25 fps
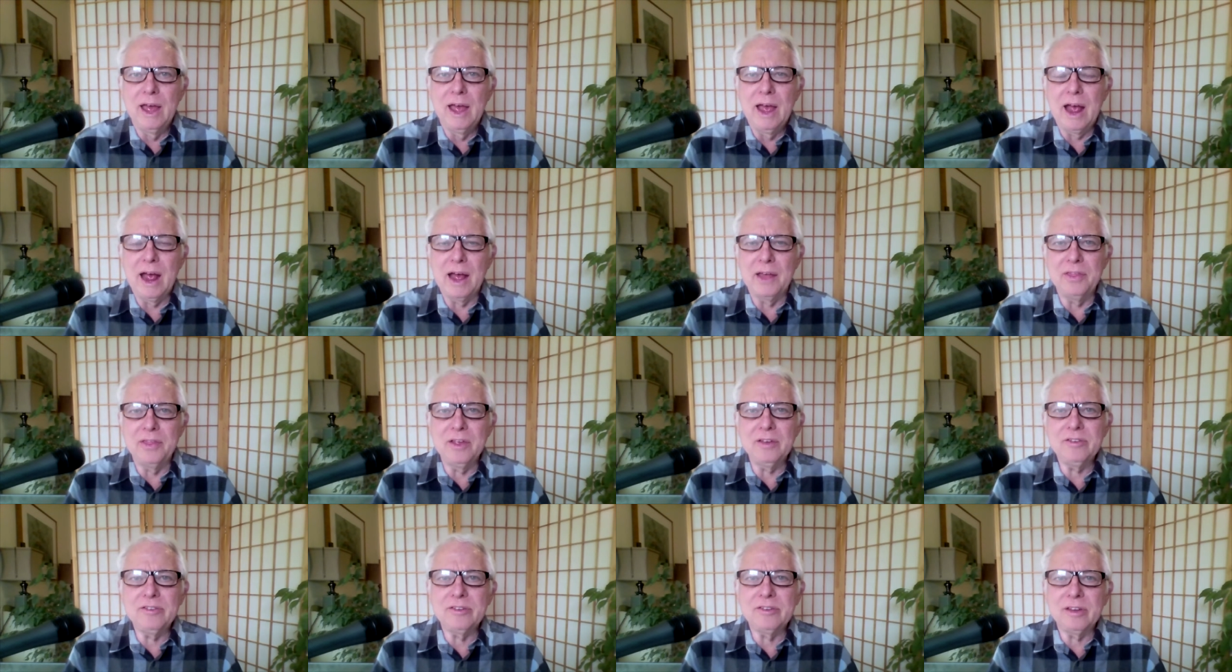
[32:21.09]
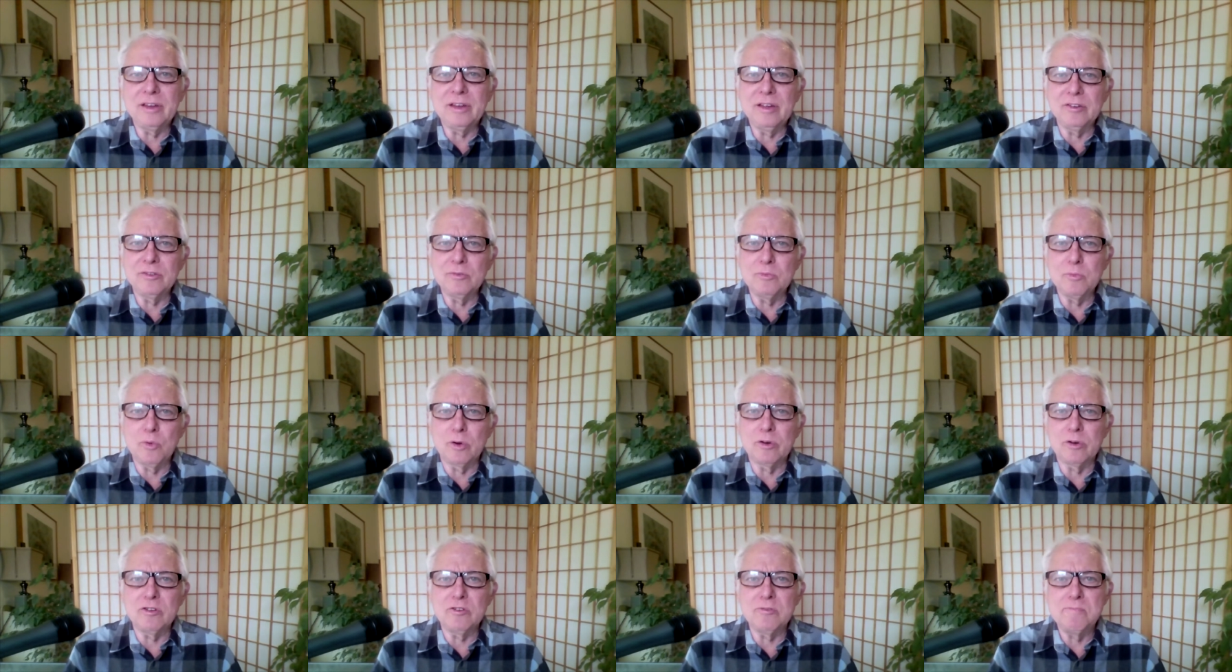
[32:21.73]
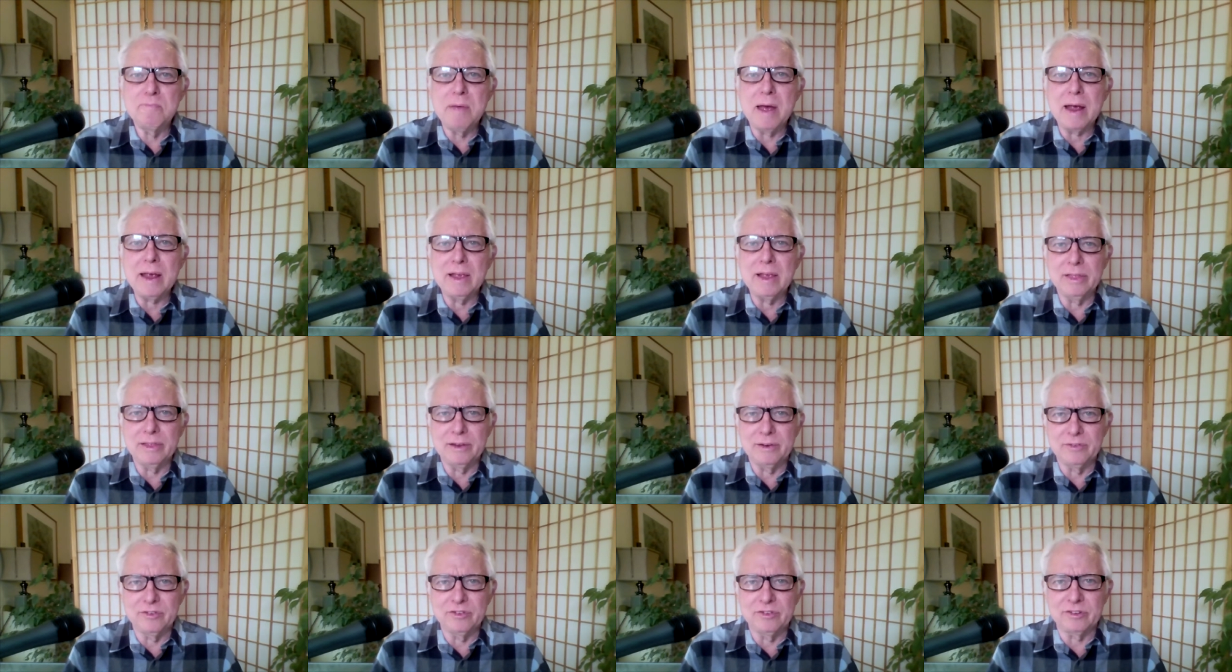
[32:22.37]
And this is more
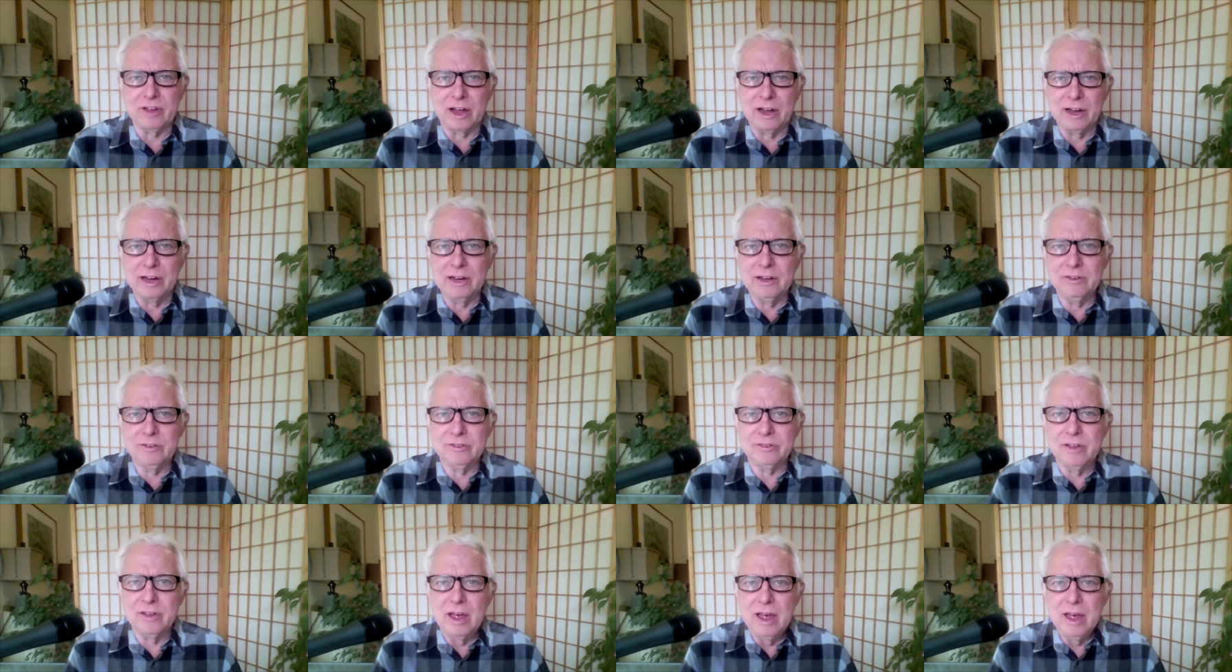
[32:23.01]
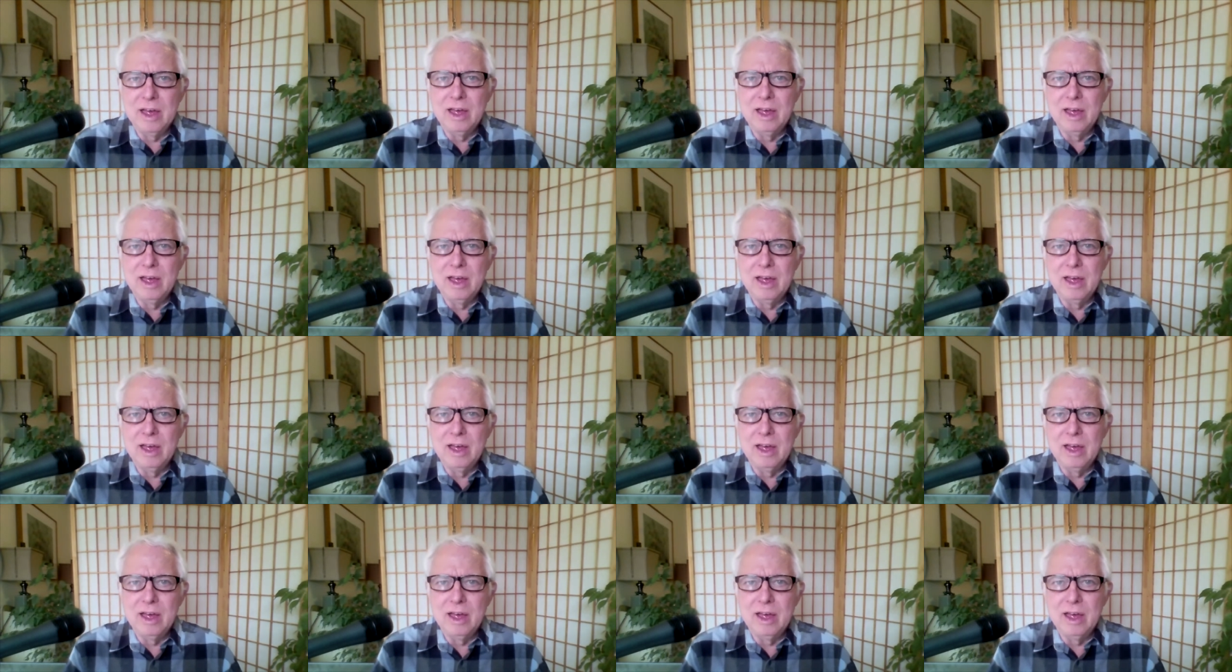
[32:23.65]
speculative science.